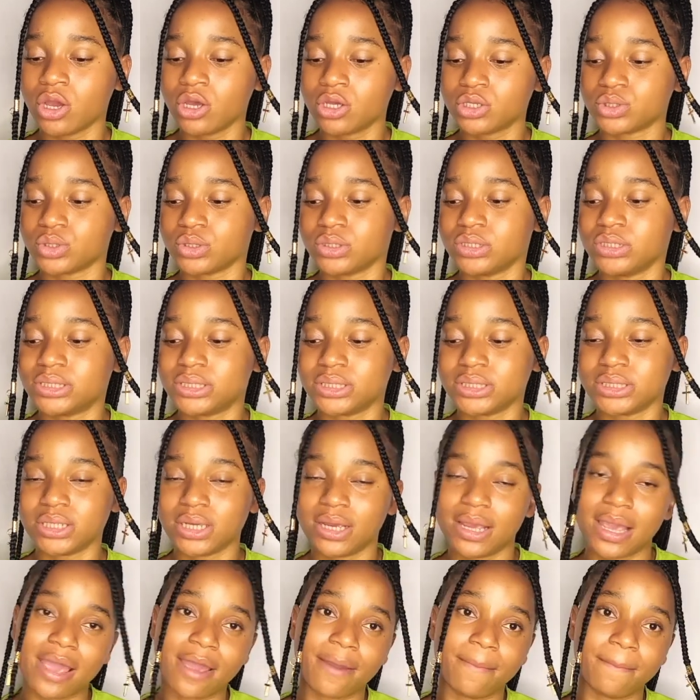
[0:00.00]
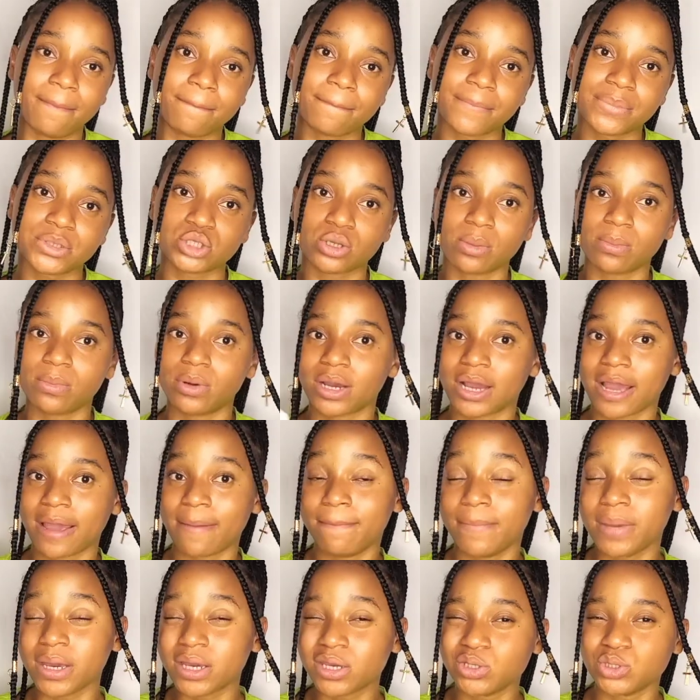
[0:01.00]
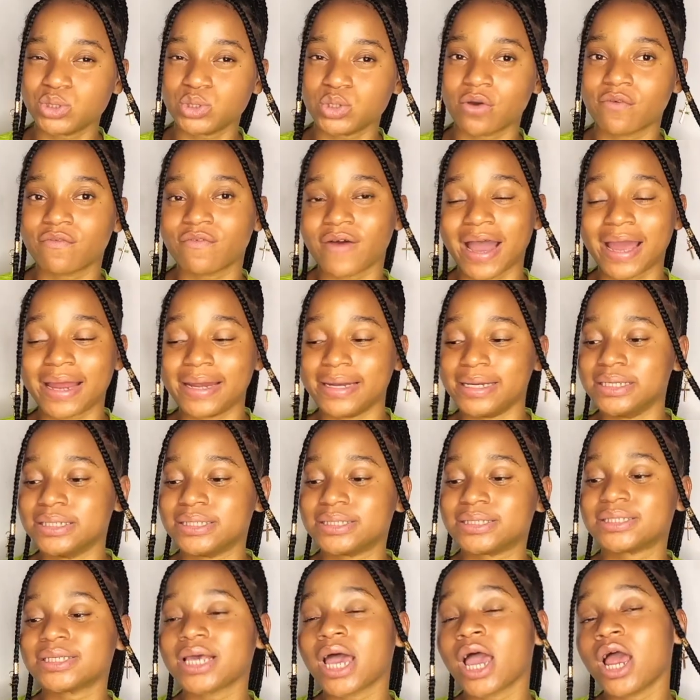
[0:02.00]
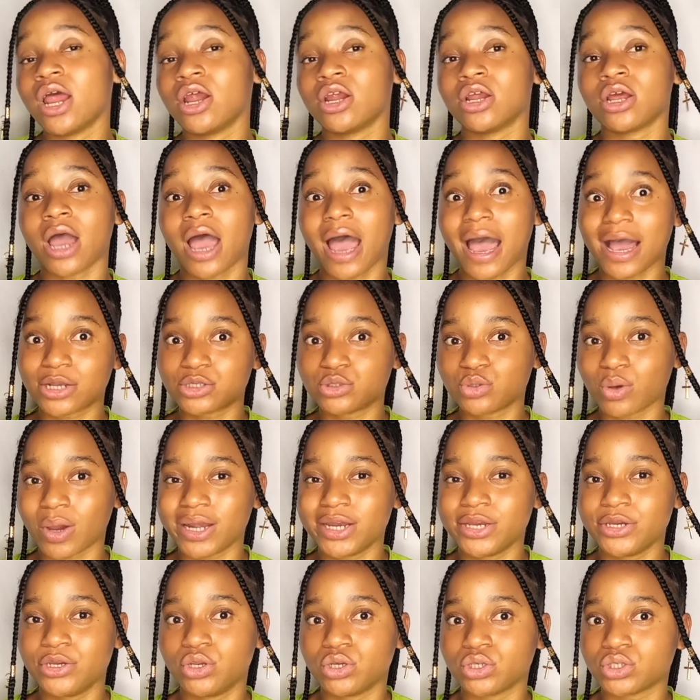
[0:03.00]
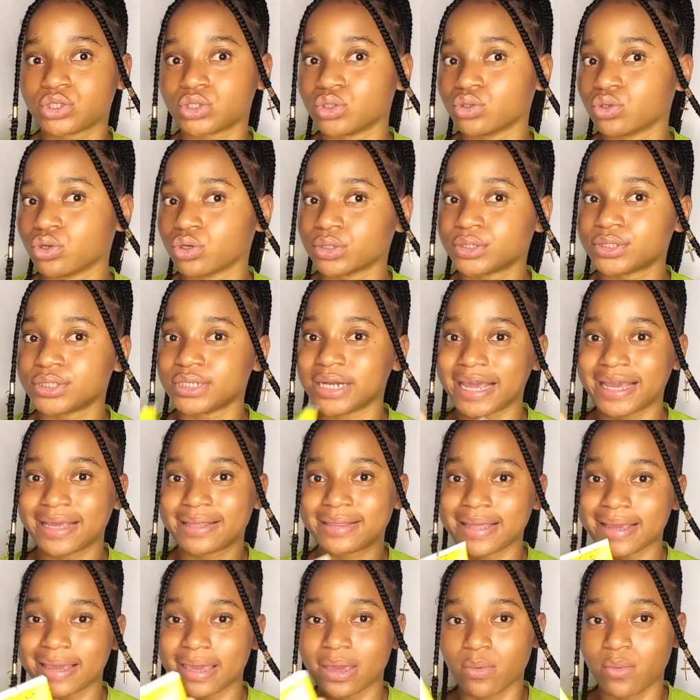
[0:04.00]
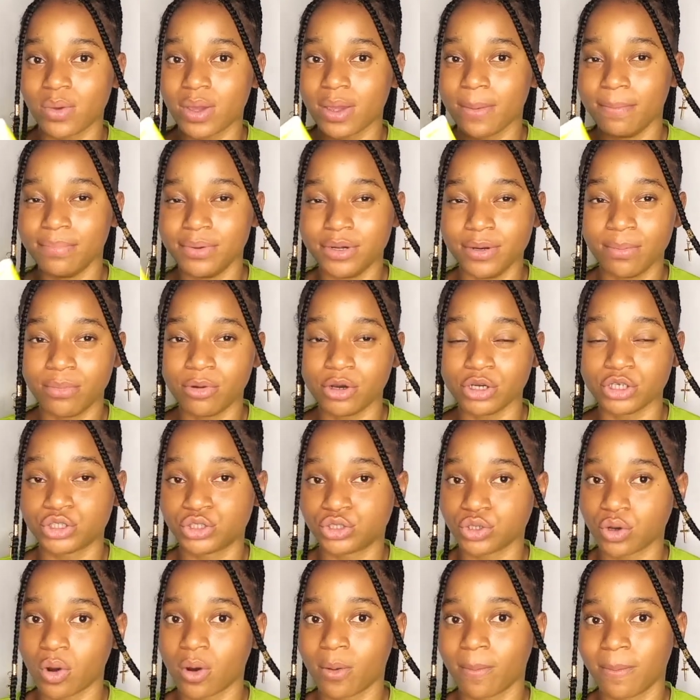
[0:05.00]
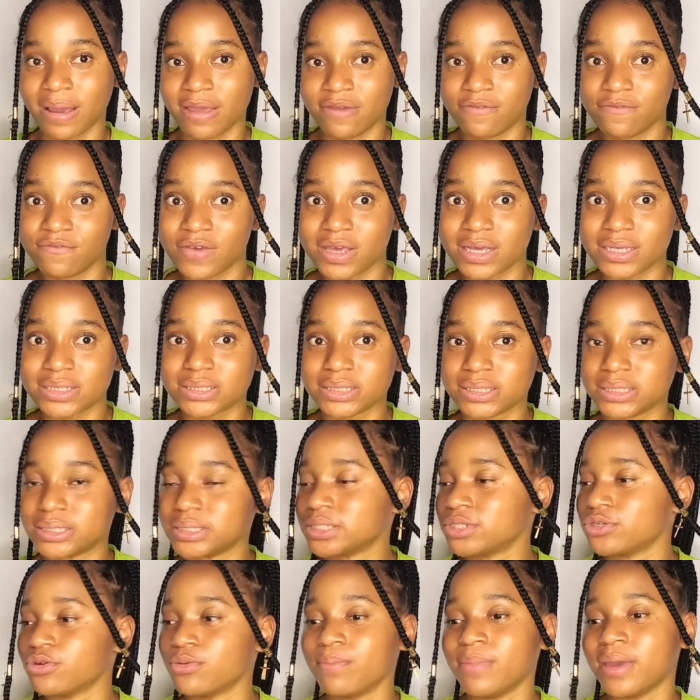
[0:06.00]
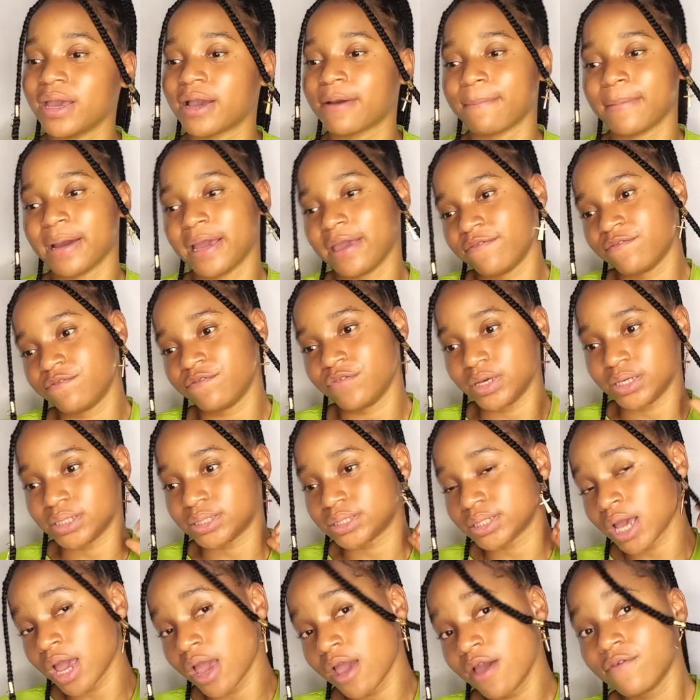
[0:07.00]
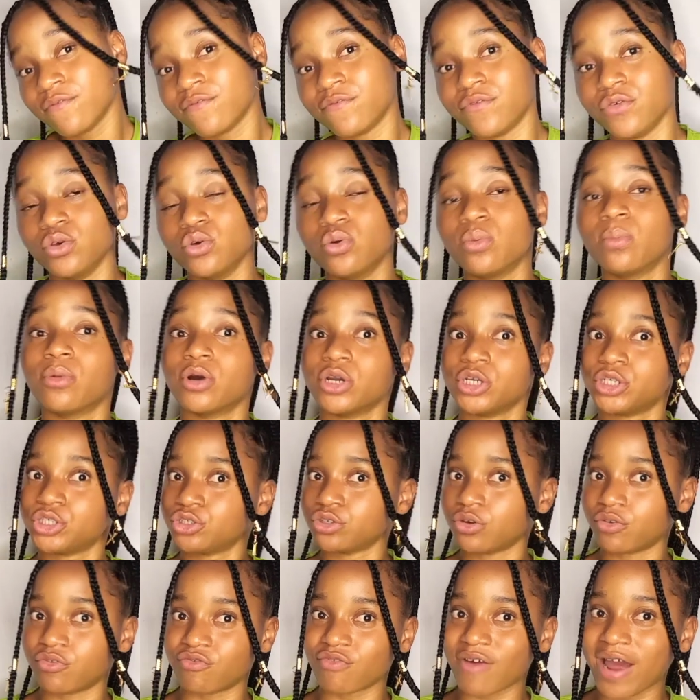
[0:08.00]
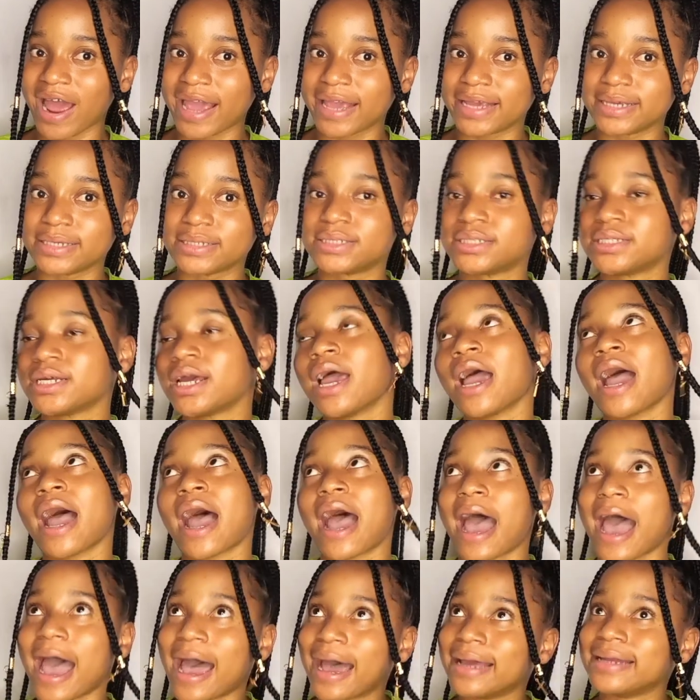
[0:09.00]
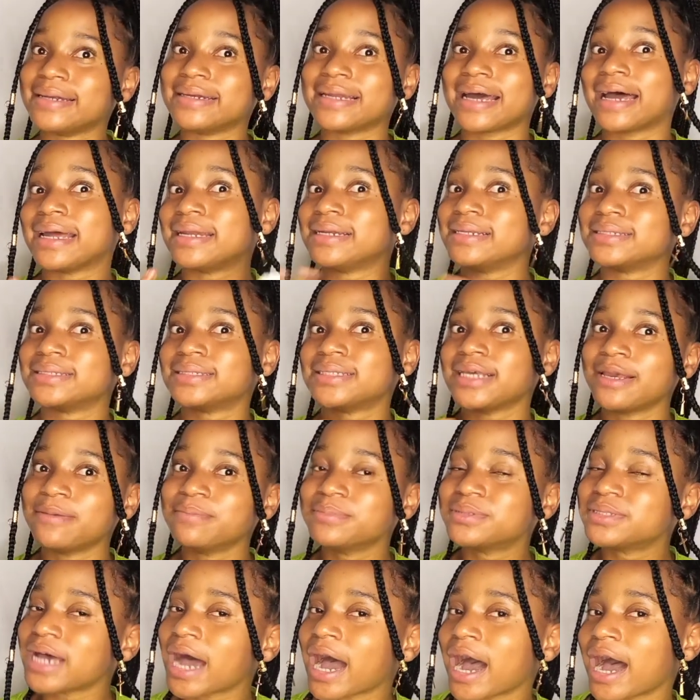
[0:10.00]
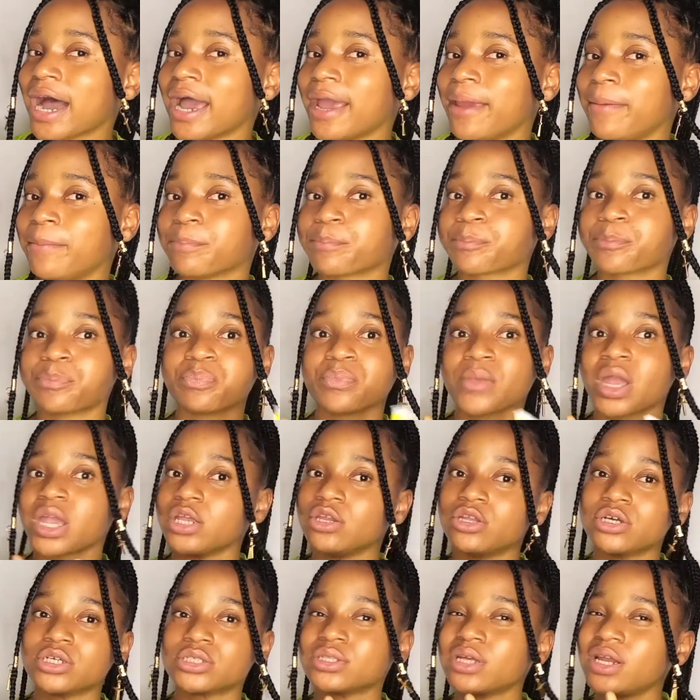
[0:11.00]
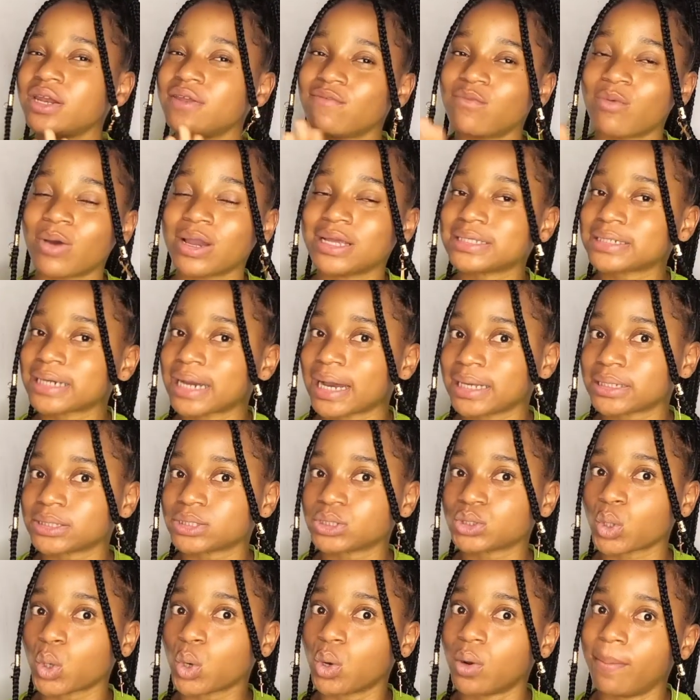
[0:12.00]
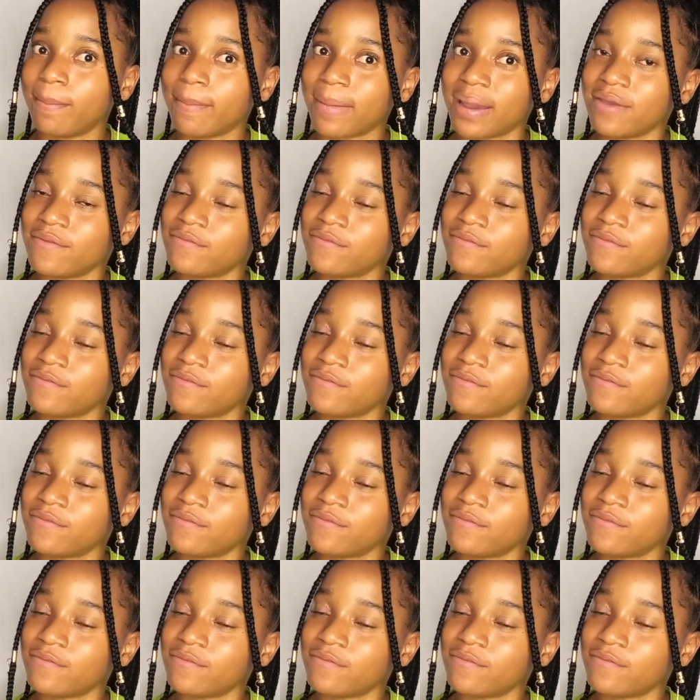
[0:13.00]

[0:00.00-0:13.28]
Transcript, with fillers: So this is the um, sunblock I make use of, and it's actually does not like take away the moisture on my face it still make my face feel moisturized and at the same time it does not leave white cast on my